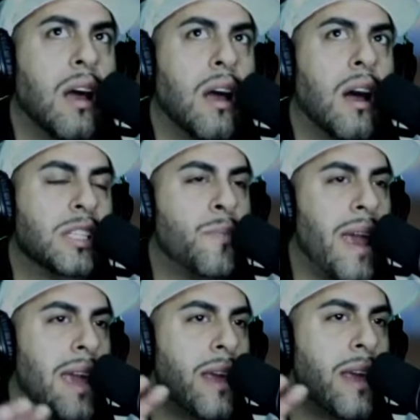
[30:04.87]
Is
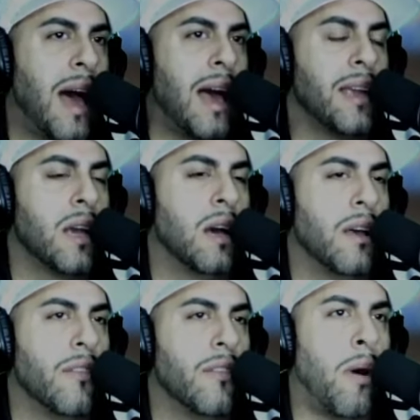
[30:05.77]
made by
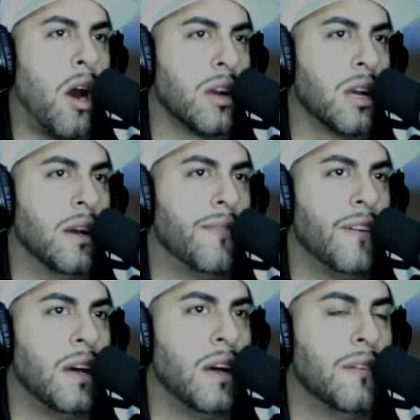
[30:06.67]
the bark of
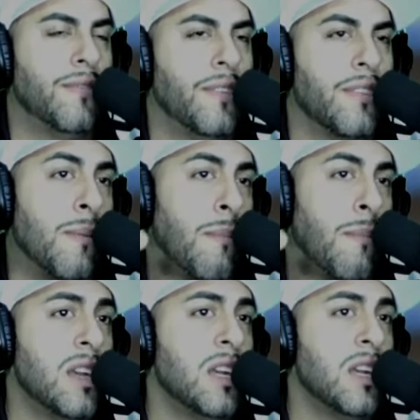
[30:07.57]
the
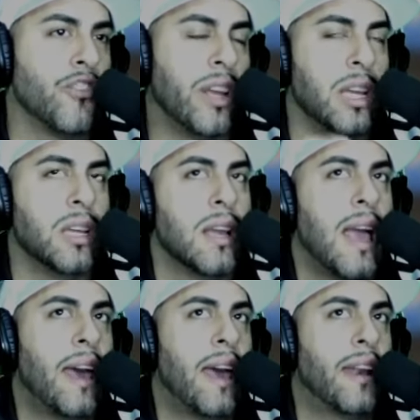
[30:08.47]
Mavi tree,
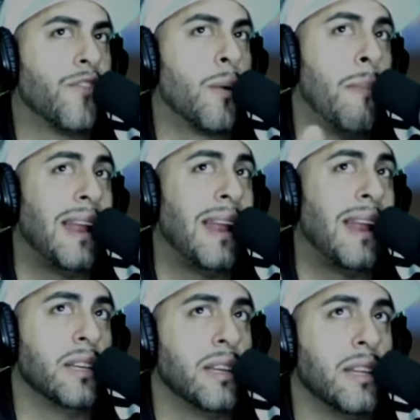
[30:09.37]
and is
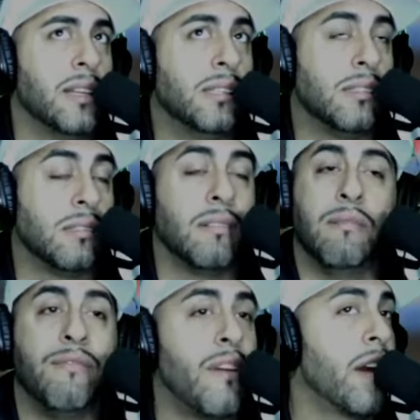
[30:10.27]
fermented. Is
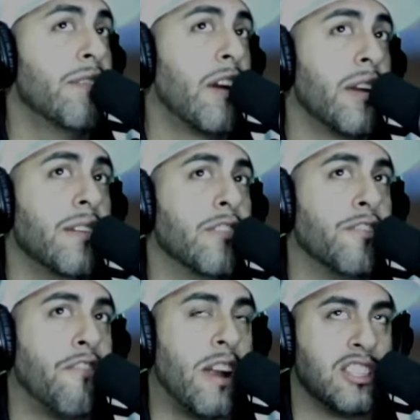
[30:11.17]
very, very
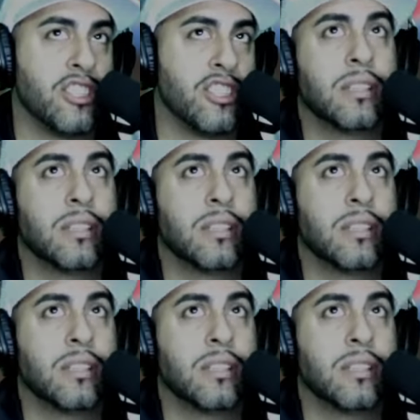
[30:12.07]
refreshing.